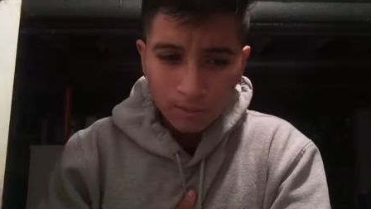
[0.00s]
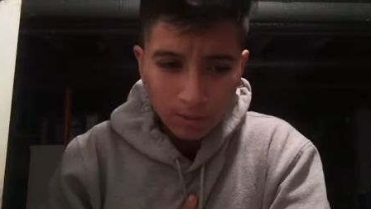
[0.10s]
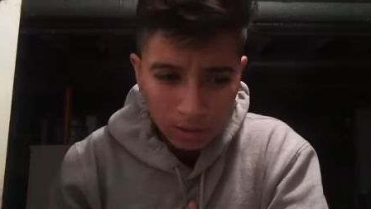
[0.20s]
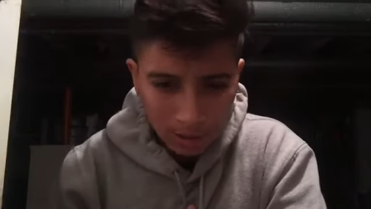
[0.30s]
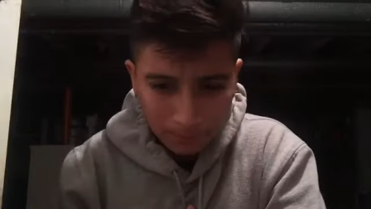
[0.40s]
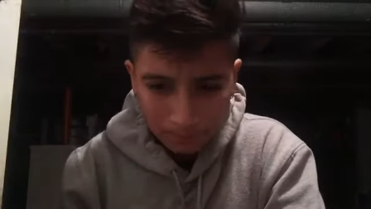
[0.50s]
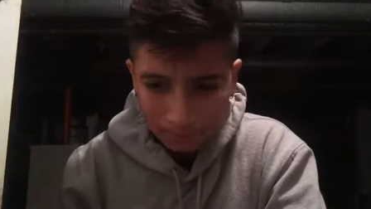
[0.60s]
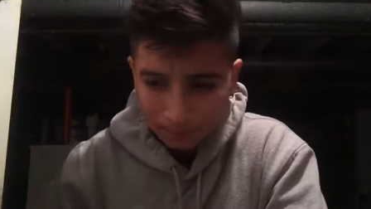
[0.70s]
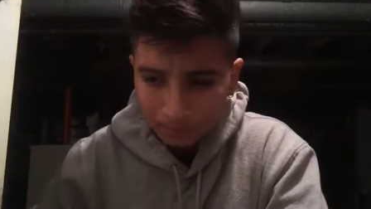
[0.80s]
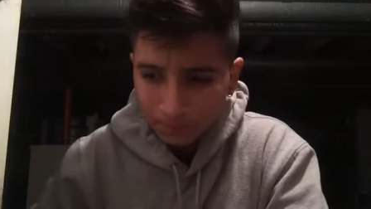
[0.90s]
But yeah,
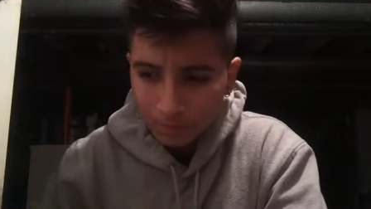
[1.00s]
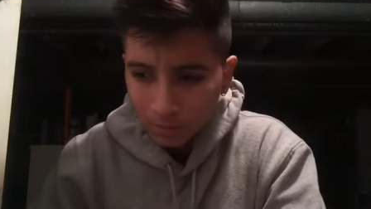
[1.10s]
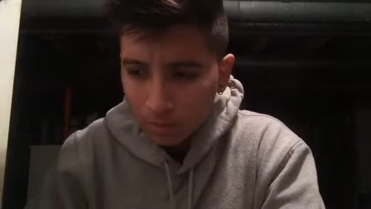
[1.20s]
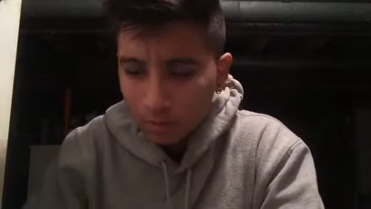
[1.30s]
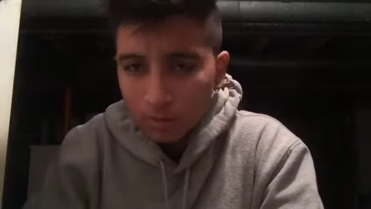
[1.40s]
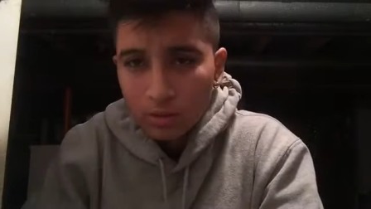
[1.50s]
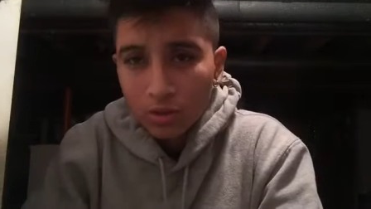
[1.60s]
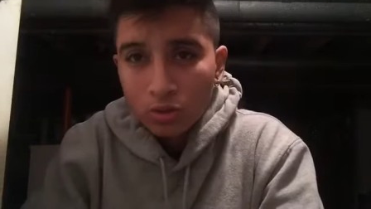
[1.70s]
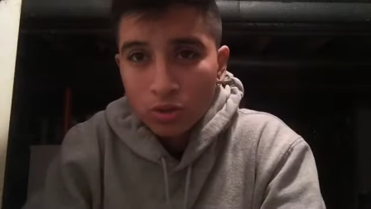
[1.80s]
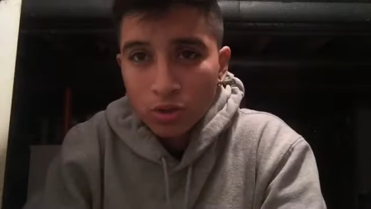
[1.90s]

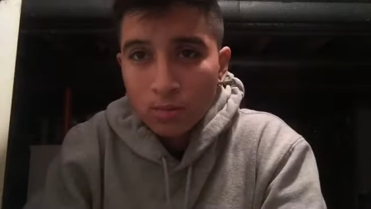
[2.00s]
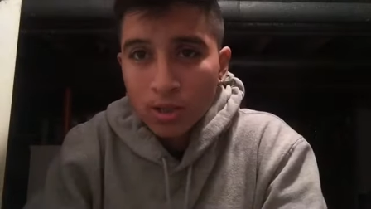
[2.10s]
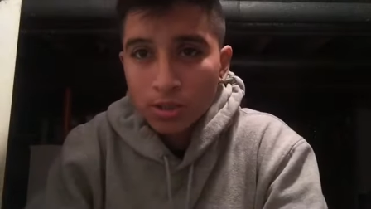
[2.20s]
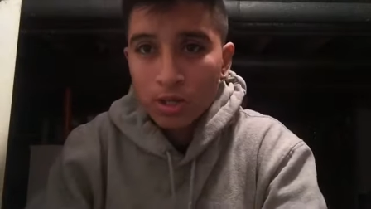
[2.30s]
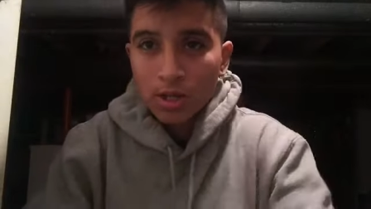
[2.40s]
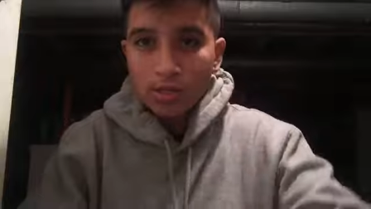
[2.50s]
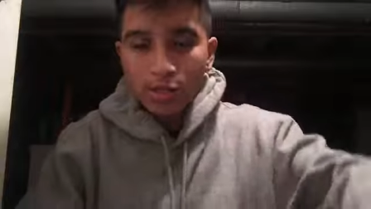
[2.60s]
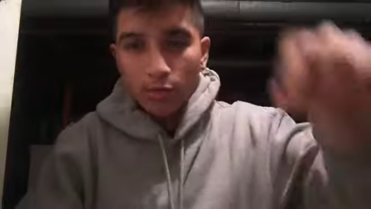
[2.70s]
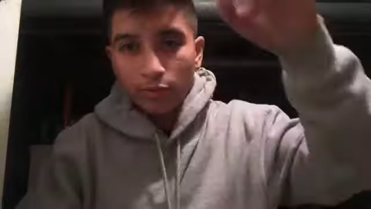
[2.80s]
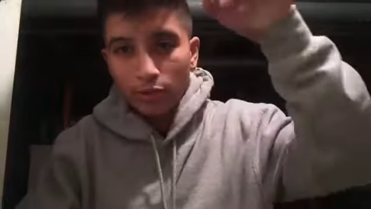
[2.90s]
thank you so much, guys.
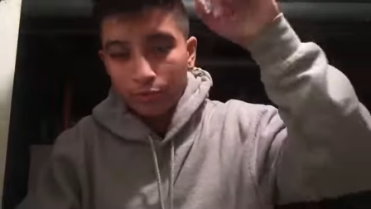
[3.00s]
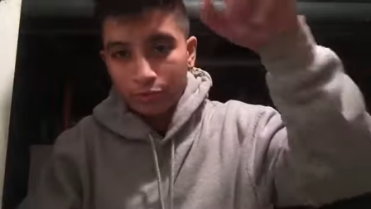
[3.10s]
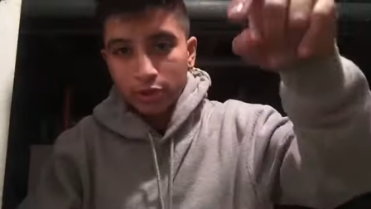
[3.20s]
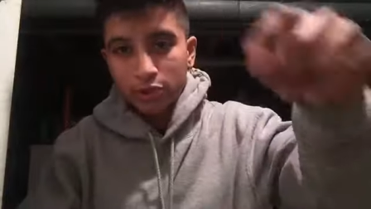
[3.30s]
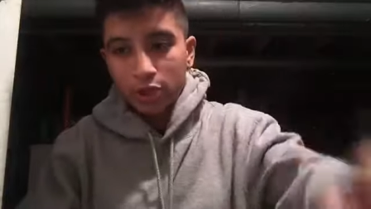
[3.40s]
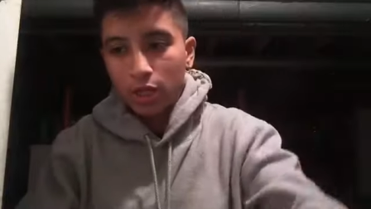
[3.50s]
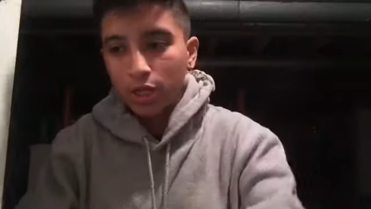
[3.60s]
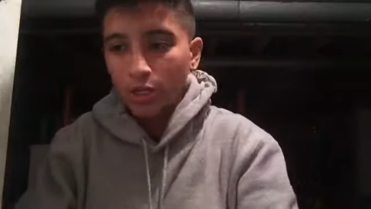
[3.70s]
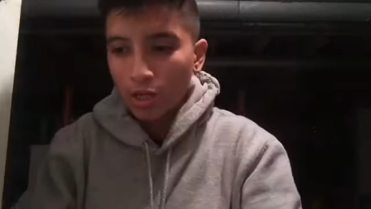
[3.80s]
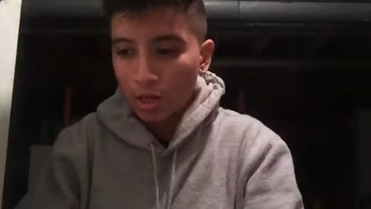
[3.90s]
I really
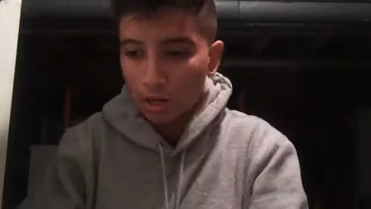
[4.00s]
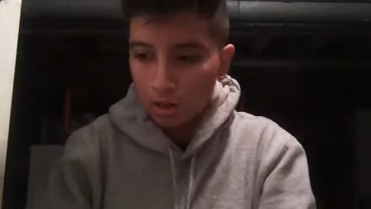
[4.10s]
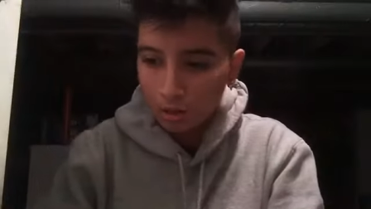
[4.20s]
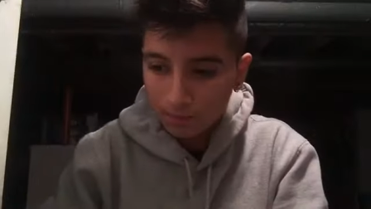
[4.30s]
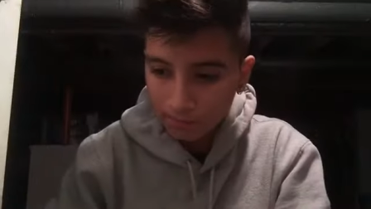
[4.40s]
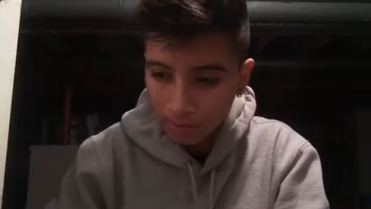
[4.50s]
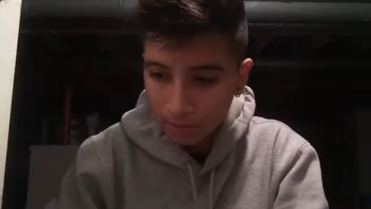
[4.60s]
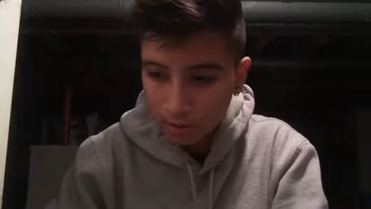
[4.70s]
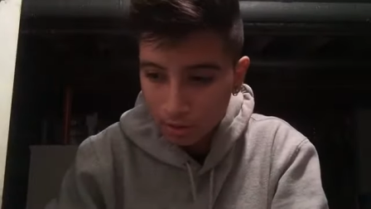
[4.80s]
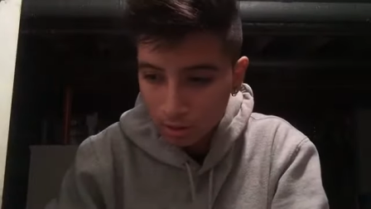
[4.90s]
appreciate it. Um.
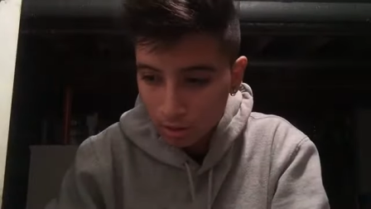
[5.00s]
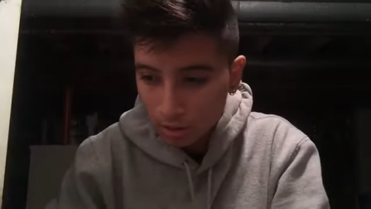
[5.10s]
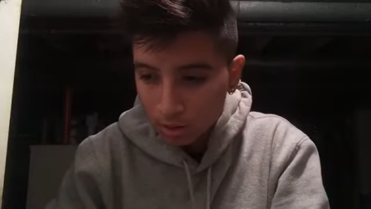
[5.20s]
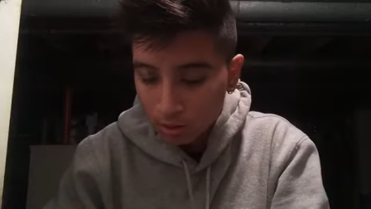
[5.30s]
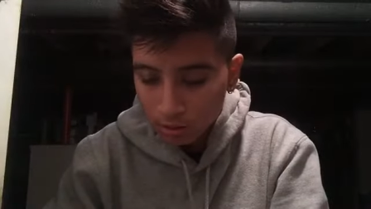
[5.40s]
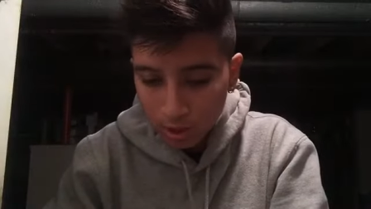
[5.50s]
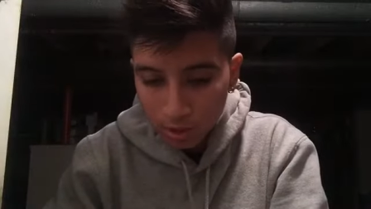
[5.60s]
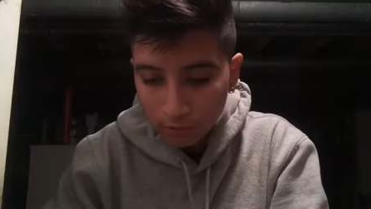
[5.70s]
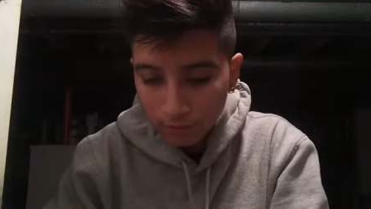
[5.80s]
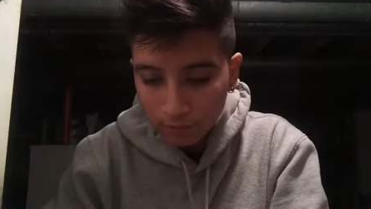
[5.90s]

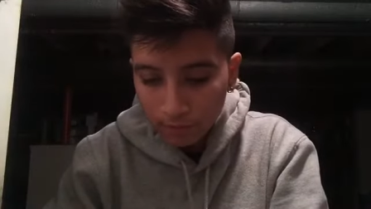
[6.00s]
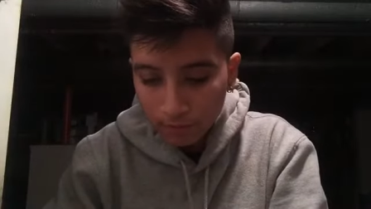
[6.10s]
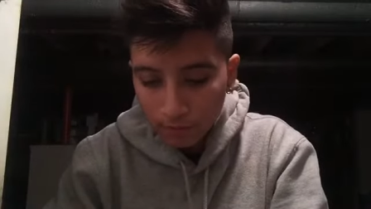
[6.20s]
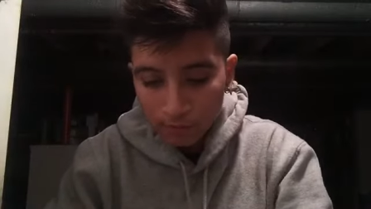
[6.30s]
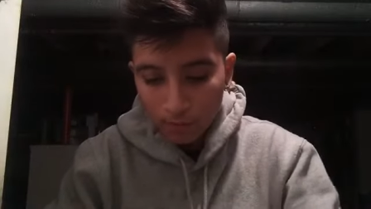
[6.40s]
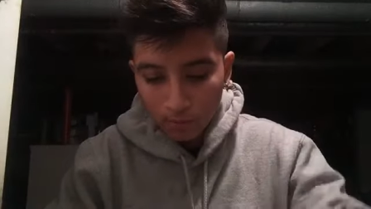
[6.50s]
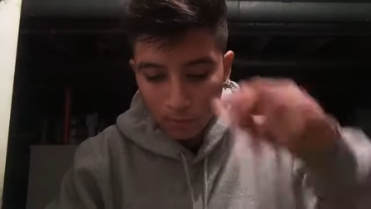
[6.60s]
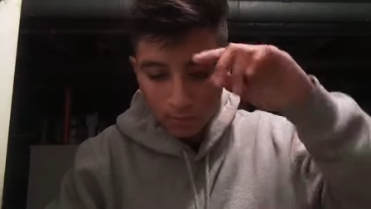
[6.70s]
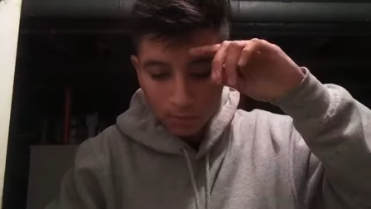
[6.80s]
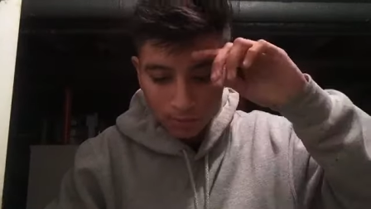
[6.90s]
Thank you for the people who
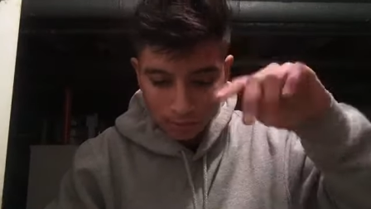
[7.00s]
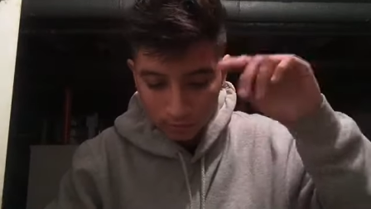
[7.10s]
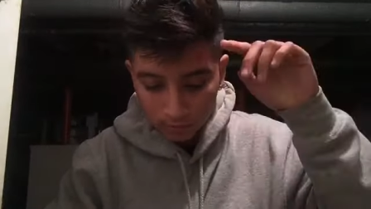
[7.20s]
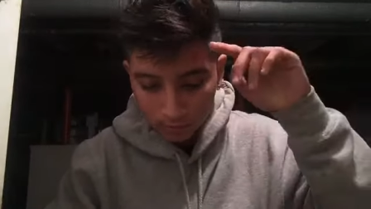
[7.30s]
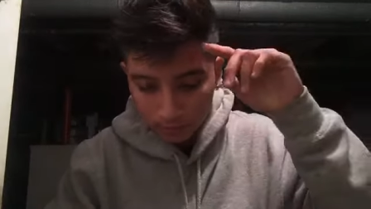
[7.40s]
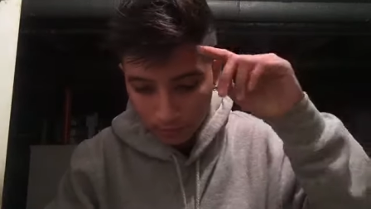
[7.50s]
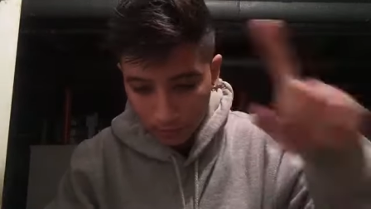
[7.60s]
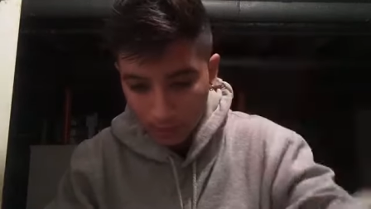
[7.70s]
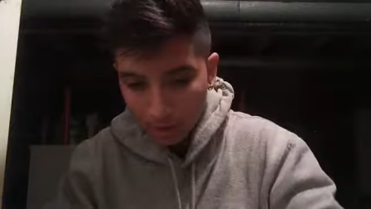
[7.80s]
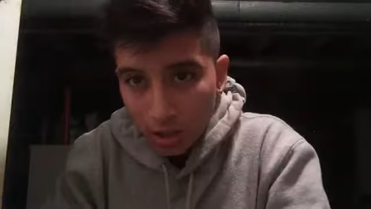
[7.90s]
always done for
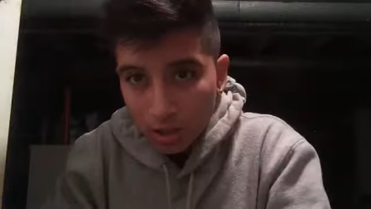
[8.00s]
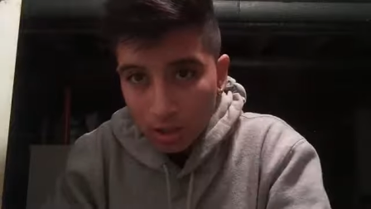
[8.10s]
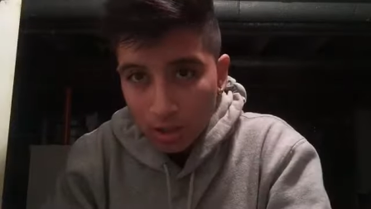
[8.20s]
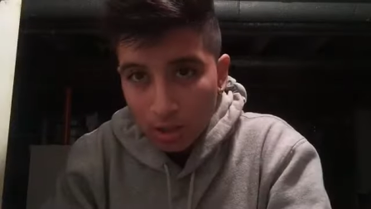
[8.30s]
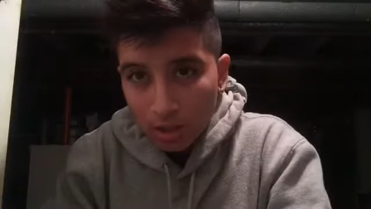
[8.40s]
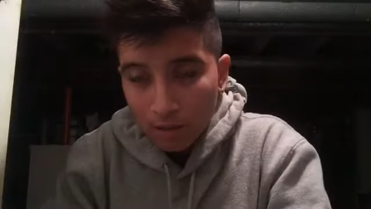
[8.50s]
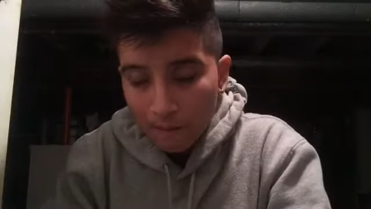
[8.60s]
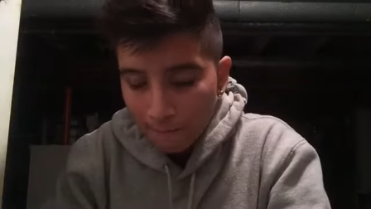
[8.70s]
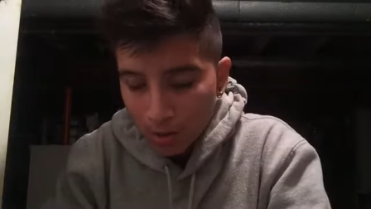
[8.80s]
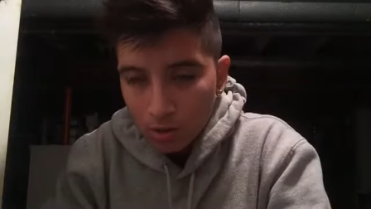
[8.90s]
me.
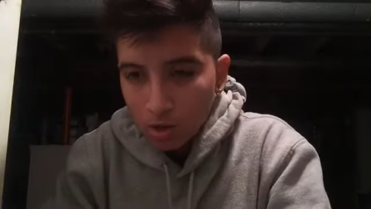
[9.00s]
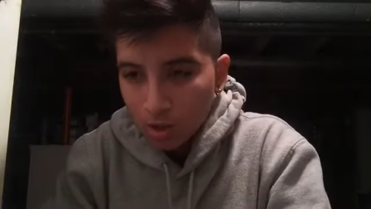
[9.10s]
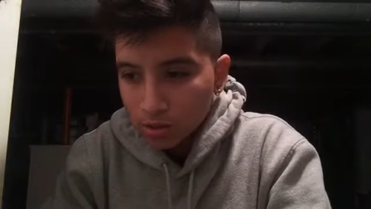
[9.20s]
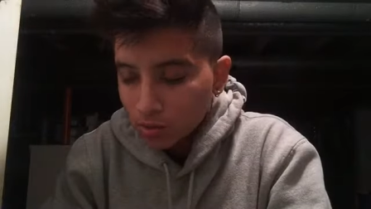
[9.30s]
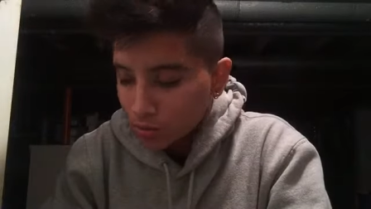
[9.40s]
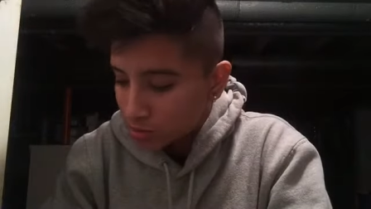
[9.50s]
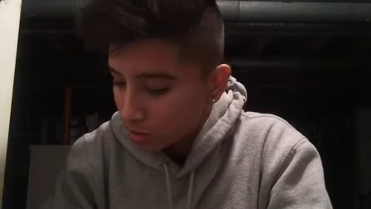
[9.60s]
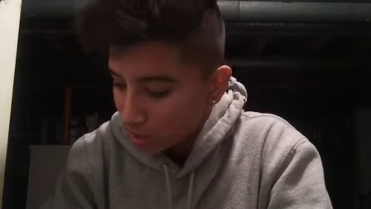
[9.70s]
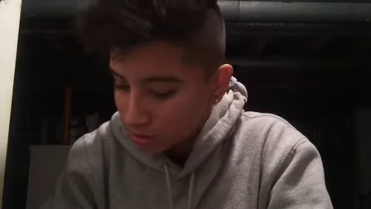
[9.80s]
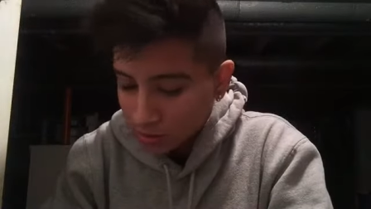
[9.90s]
But you guys, you
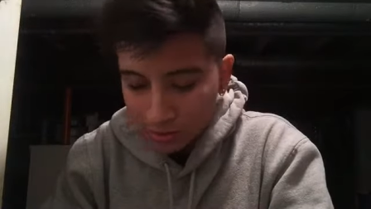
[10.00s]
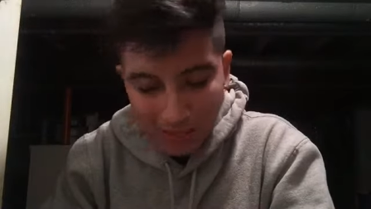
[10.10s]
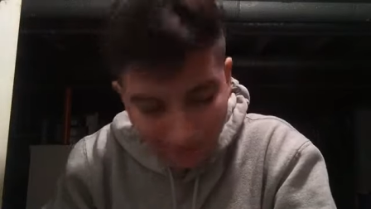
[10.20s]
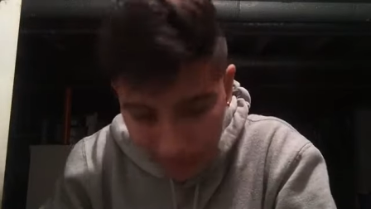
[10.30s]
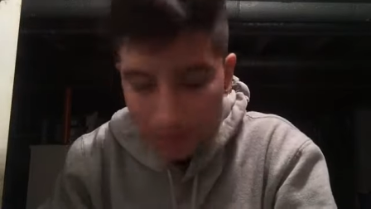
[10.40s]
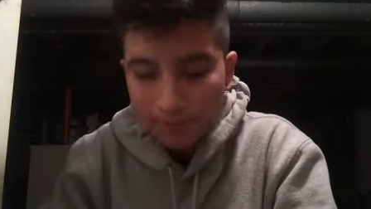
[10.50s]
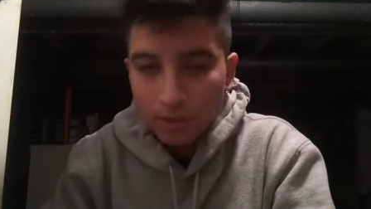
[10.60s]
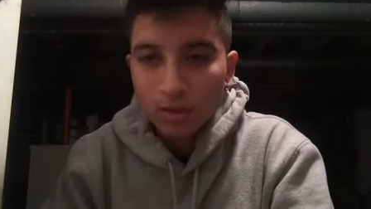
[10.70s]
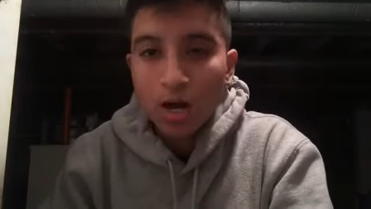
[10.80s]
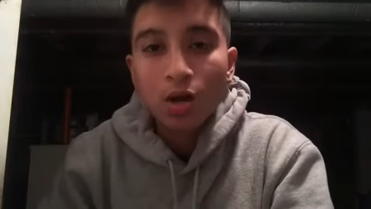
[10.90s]
guys never let
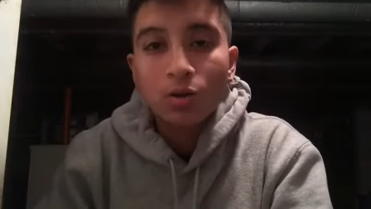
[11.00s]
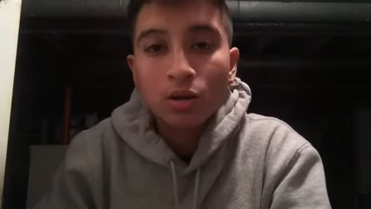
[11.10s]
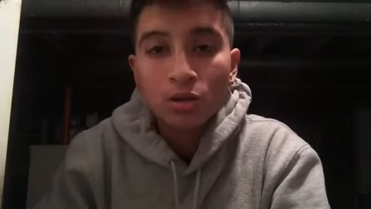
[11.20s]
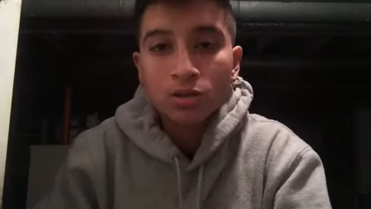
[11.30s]
me down.